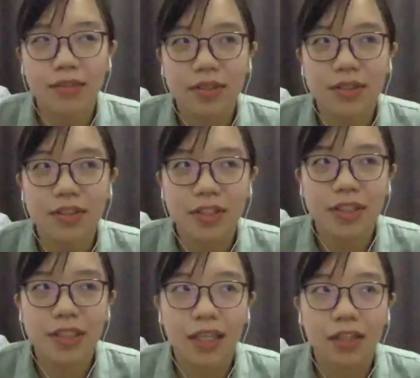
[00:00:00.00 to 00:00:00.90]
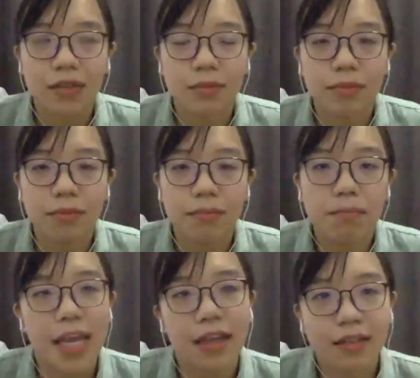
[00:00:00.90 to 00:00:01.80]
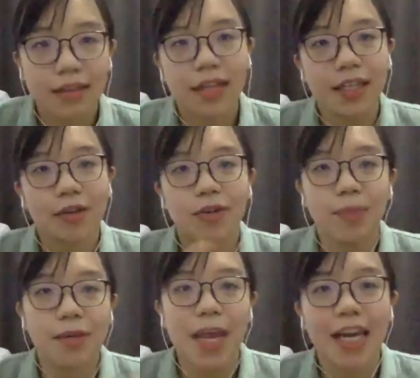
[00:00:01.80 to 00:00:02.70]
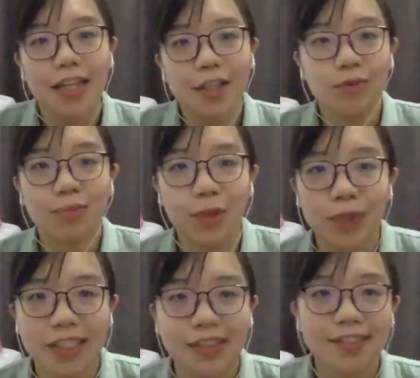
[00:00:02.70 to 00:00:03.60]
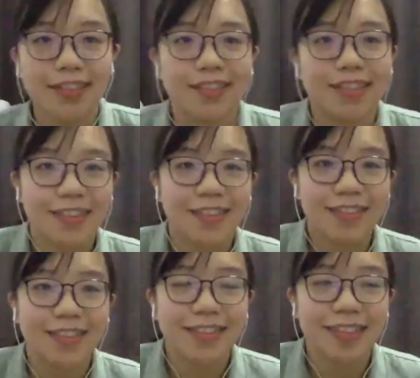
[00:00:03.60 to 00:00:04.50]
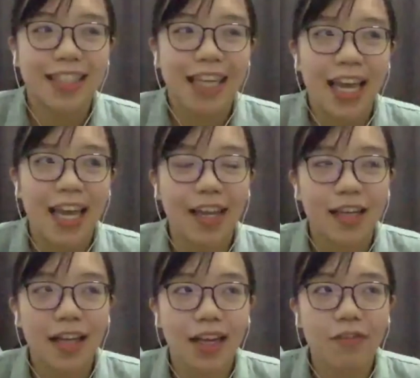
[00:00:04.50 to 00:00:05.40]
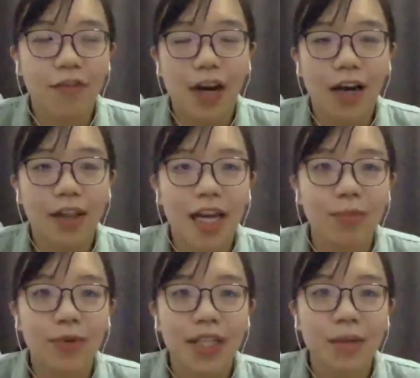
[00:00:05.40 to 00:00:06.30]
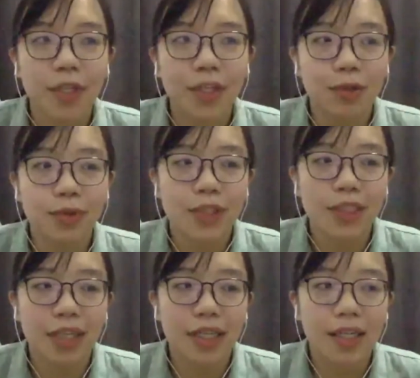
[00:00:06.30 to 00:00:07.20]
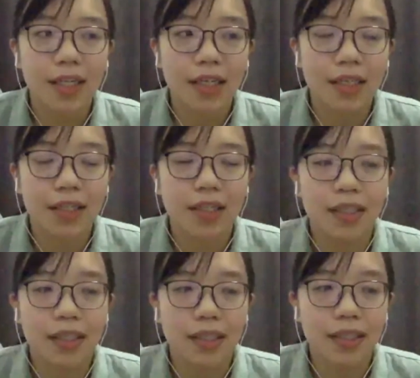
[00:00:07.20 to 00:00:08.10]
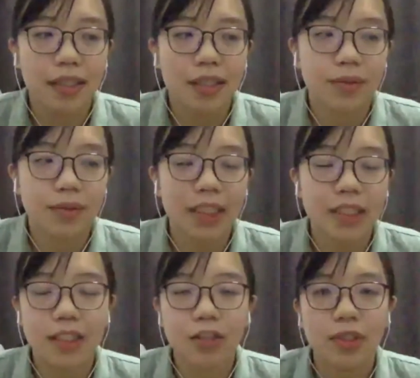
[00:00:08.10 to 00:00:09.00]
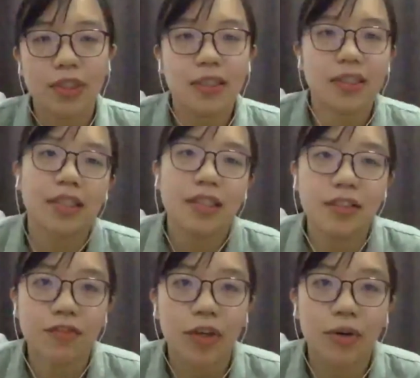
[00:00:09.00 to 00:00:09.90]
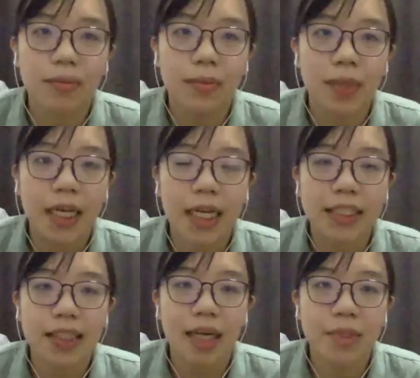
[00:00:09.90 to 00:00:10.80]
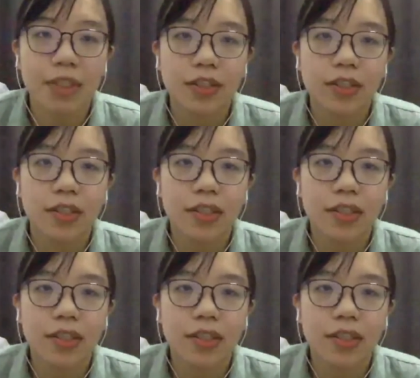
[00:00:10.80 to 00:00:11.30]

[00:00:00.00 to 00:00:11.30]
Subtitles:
genes that they will be made into proteins. And like for our library, we use like the sequences from an established